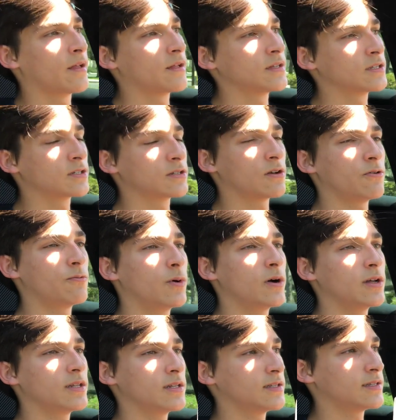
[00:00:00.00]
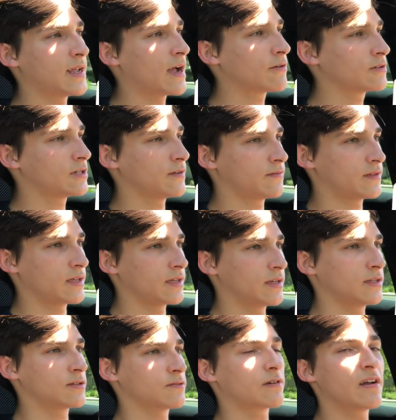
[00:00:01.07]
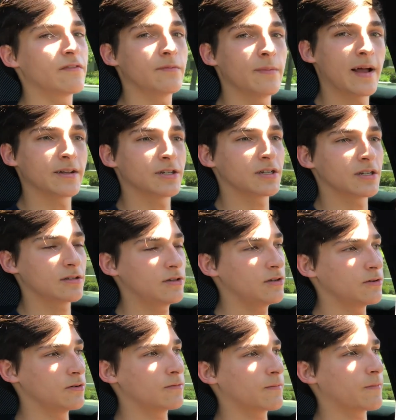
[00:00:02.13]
So what downshifting is, rev matching too.